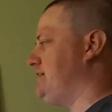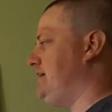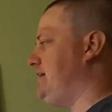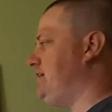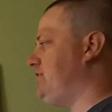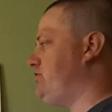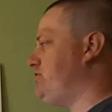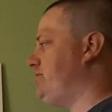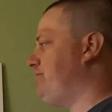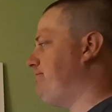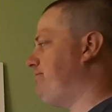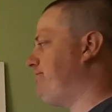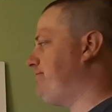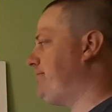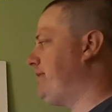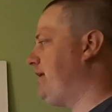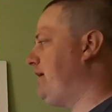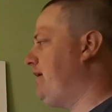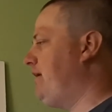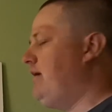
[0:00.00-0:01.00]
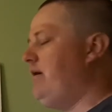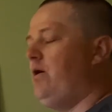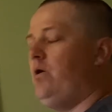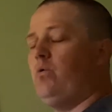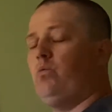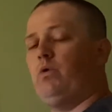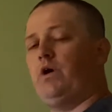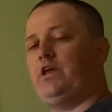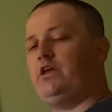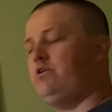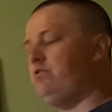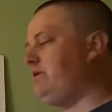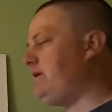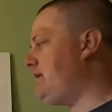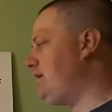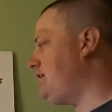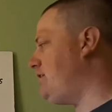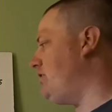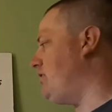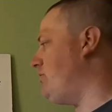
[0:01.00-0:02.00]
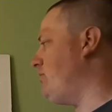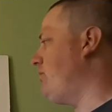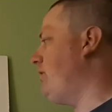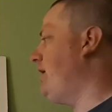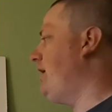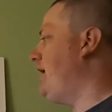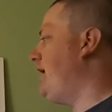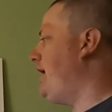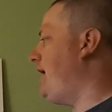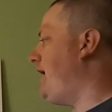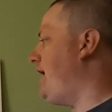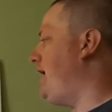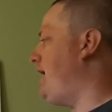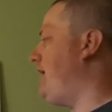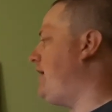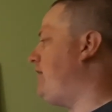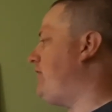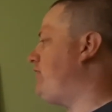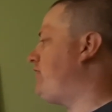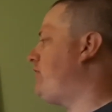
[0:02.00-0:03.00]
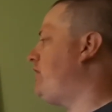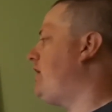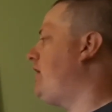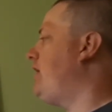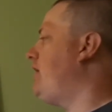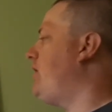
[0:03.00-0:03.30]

each. What you need to do is